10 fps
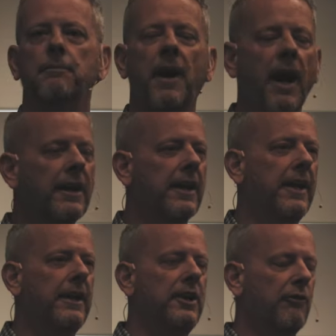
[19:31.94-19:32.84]

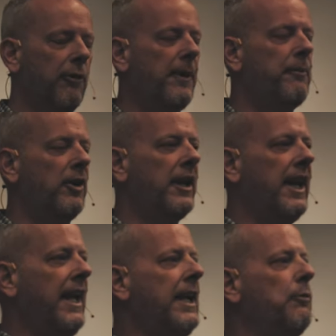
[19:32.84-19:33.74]
Pilate, you remember,
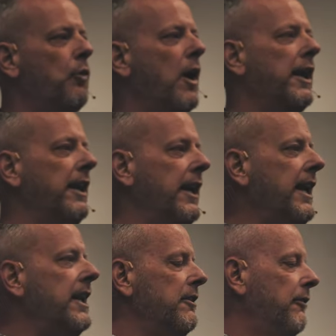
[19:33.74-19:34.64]
he wanted,
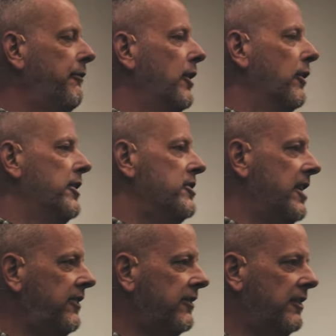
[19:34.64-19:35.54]
he didn't feel that
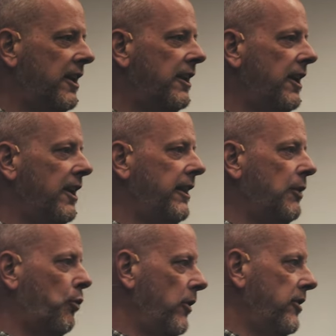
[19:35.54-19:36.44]
Jesus had done
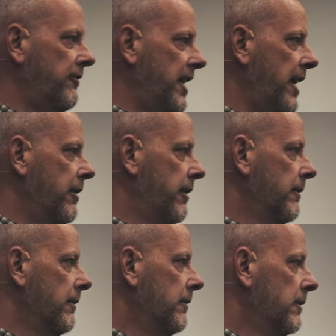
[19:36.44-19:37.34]
anything worthy of death.
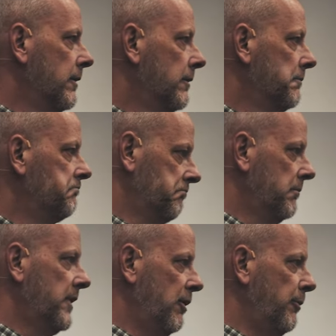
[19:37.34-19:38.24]

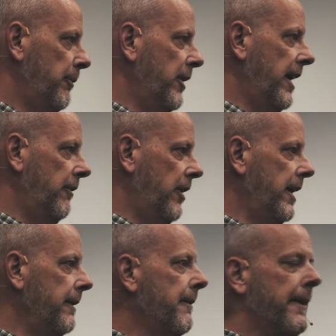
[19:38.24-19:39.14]
You remember that,
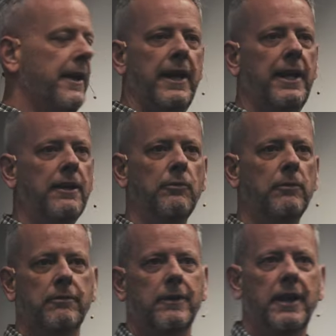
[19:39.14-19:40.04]
right? He
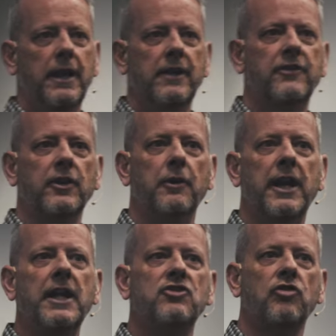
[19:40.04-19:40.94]
didn't, and so
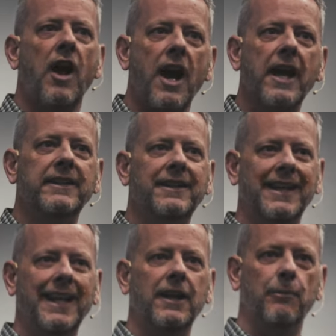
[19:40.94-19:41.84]
he tried to
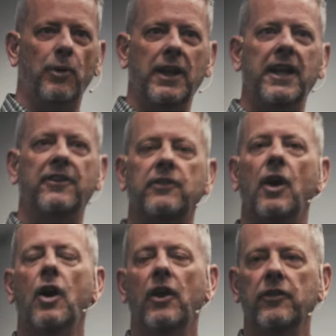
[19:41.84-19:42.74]
get him released.
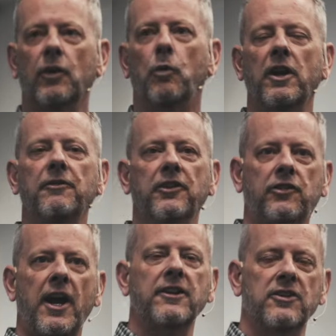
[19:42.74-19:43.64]
So one of his
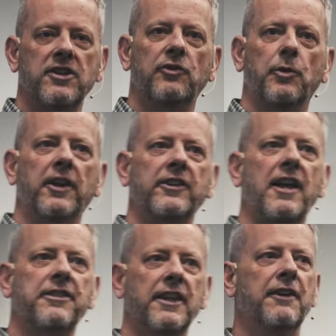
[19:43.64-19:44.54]
strategies was,
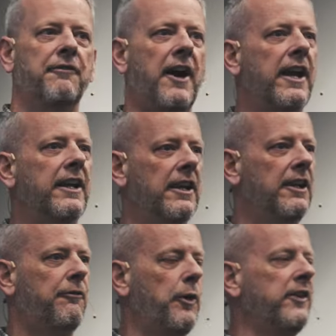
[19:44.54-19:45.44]
if I,
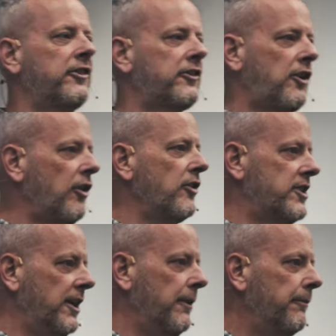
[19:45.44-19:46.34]
if we
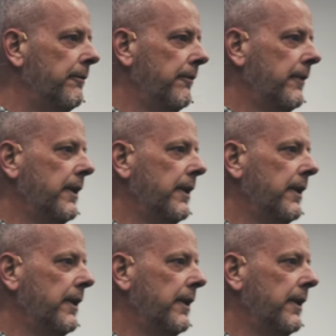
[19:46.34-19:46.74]
scourge him,